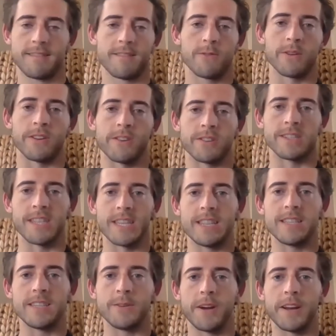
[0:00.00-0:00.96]
Okay. I,
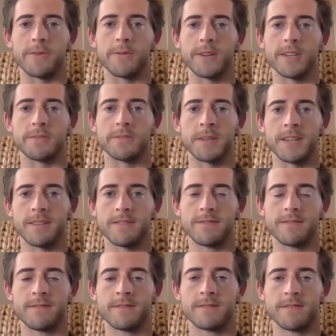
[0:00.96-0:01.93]
I,
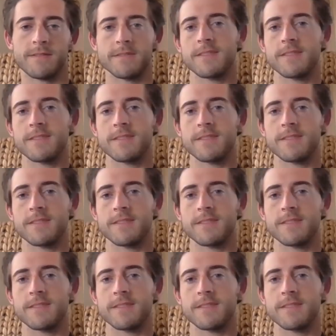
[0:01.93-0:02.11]
yeah,